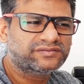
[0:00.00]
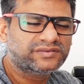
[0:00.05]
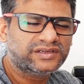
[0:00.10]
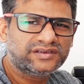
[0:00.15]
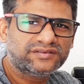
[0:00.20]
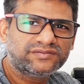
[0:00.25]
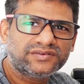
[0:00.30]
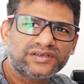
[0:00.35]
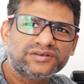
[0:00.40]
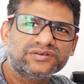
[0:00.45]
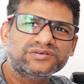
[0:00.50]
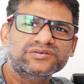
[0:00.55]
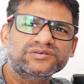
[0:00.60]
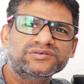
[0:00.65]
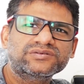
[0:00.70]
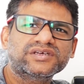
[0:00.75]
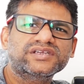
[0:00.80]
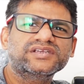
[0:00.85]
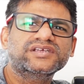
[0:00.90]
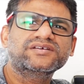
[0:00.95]
Whenever you
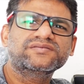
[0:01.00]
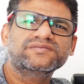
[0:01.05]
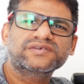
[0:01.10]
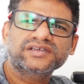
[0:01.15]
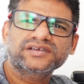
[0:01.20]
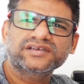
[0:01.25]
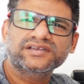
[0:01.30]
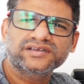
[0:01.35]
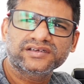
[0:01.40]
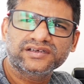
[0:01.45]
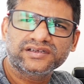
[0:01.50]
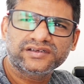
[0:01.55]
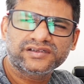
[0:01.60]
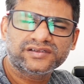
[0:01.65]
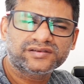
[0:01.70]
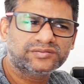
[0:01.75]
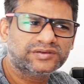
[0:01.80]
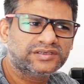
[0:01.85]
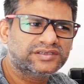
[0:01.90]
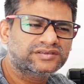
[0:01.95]
do any work in
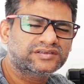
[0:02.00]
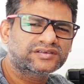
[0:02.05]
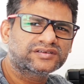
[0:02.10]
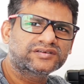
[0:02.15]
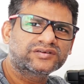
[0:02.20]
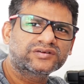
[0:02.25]
kernel space,